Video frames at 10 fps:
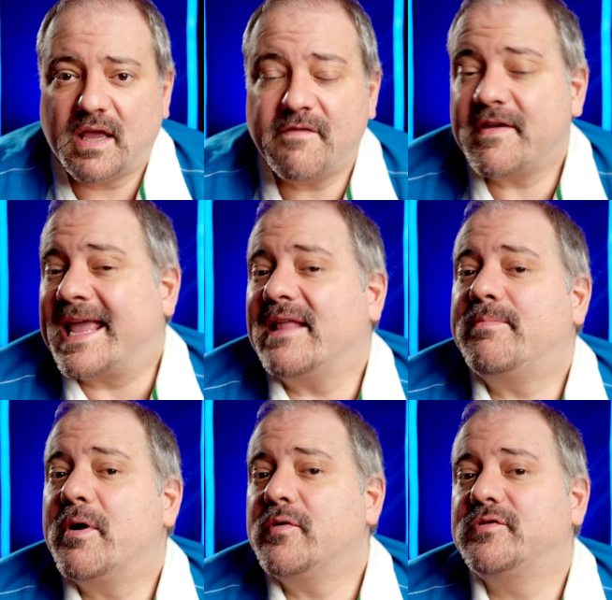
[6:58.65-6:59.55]
If you can't
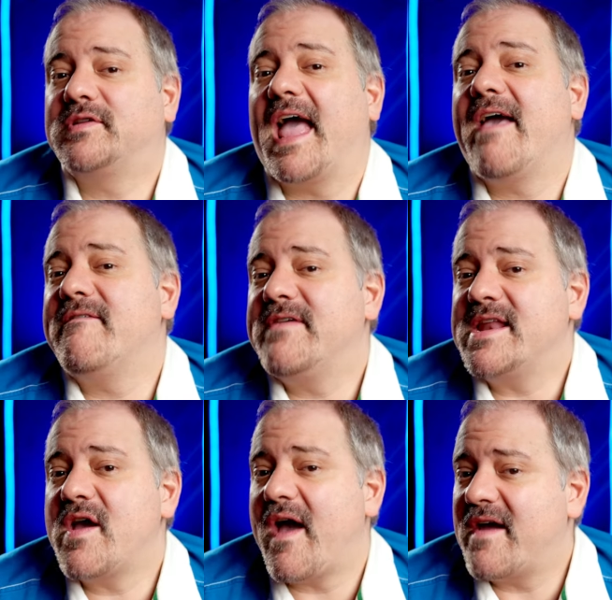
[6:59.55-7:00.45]
post a
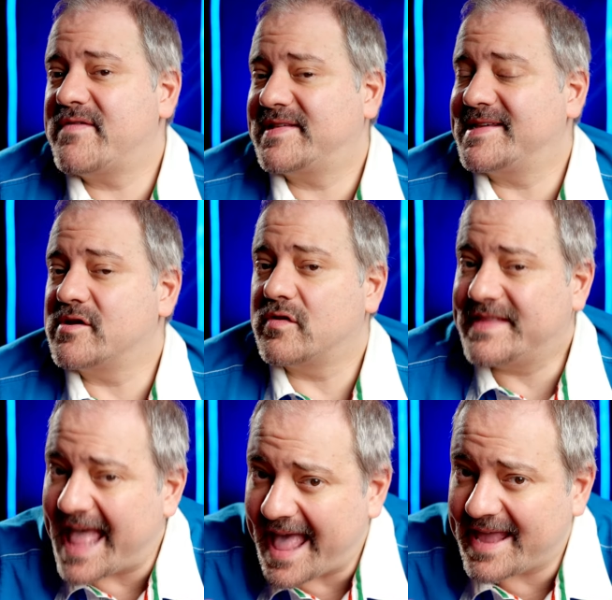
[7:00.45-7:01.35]
video every single
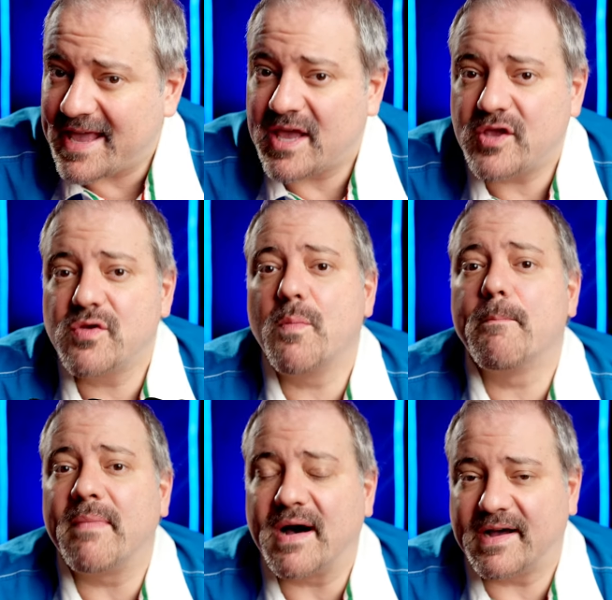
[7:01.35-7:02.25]
day, you
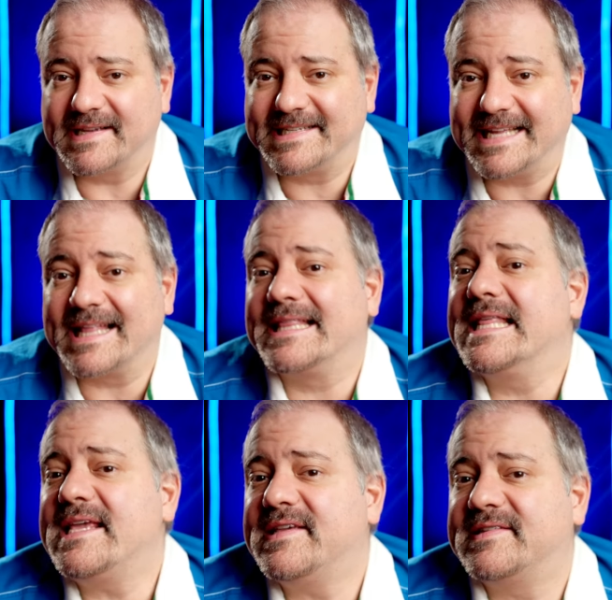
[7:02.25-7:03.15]
must at
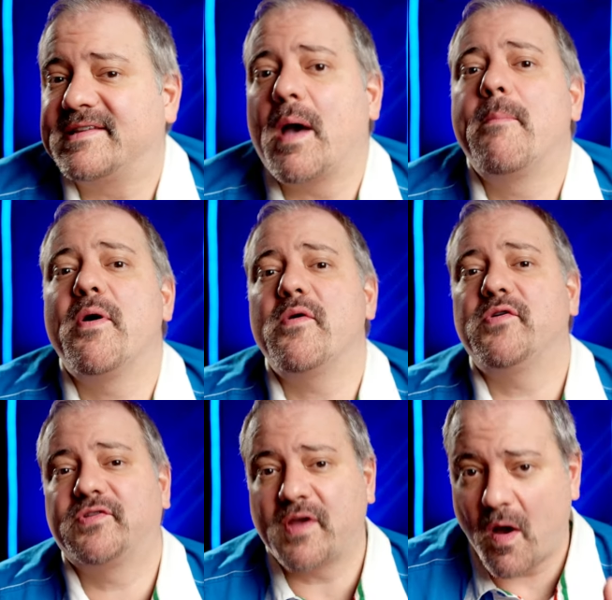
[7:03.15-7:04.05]
least
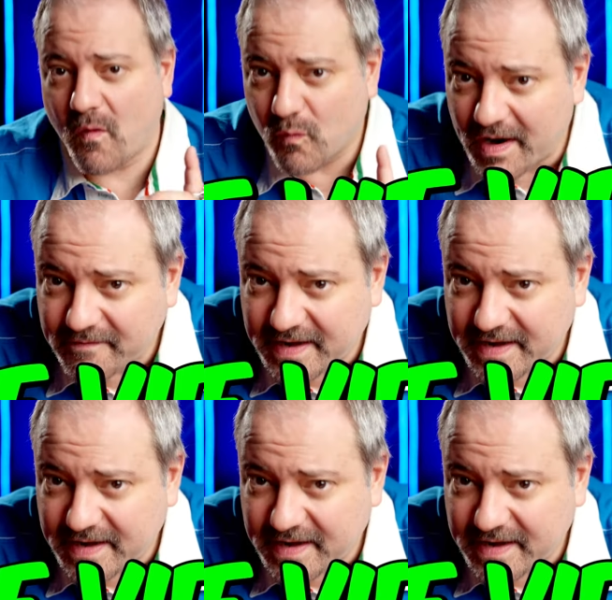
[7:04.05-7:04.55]
post one